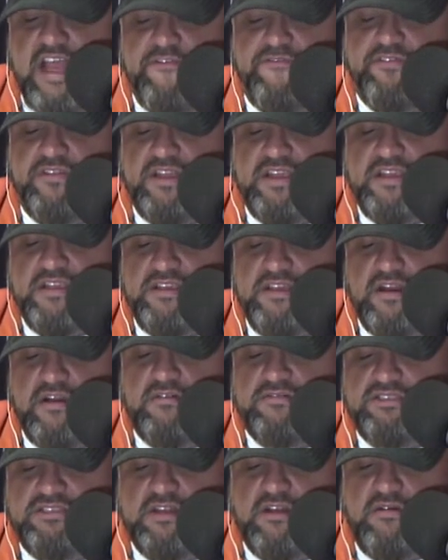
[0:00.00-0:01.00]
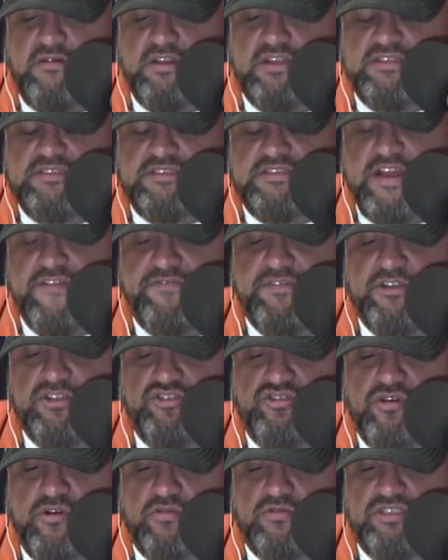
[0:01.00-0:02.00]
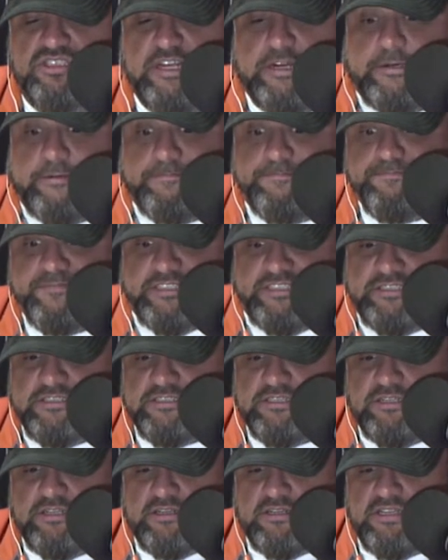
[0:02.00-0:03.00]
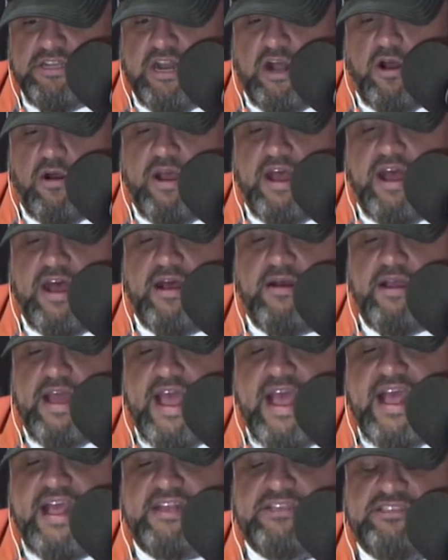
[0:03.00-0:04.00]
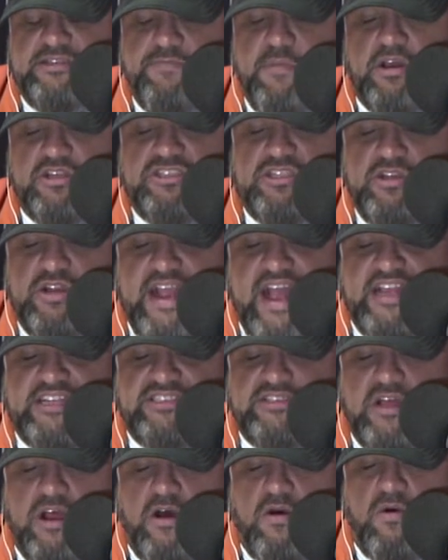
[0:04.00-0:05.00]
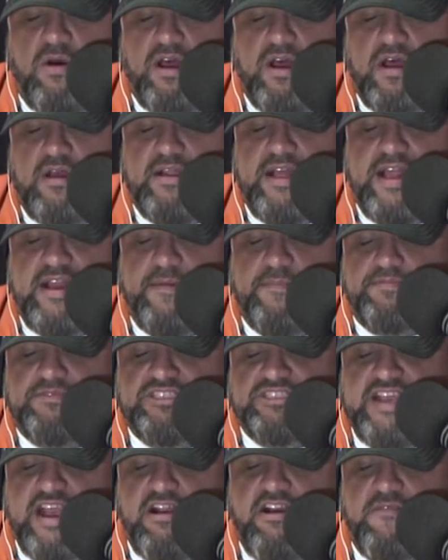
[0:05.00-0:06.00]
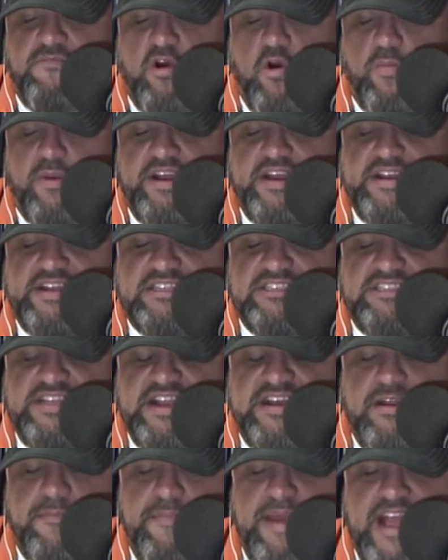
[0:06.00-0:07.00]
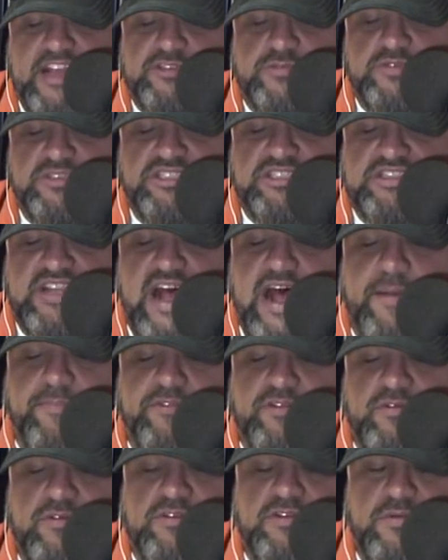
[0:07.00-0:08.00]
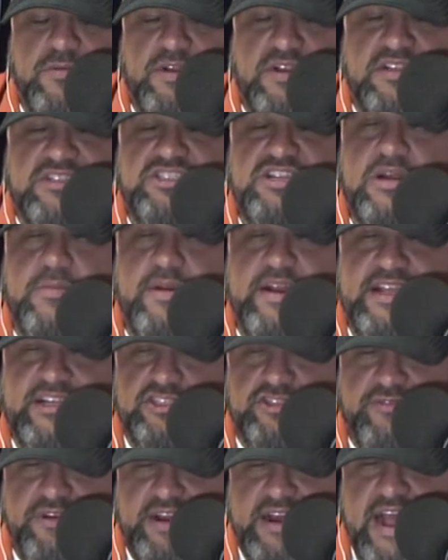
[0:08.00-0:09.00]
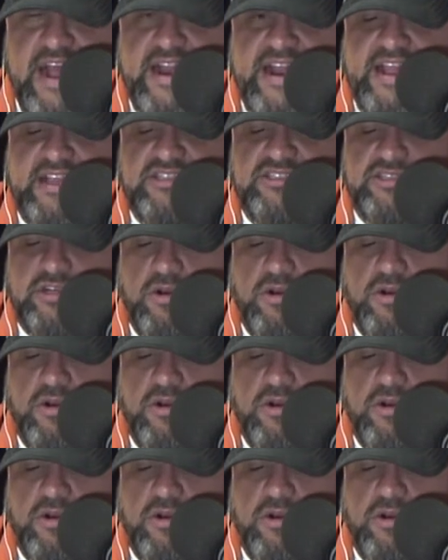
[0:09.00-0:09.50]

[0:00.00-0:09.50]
It's definitely, you know, so it's definitely true. So, you know, as most of you guys know, I had a scary moment in this thing. The match was stopped due to a legitimate injury that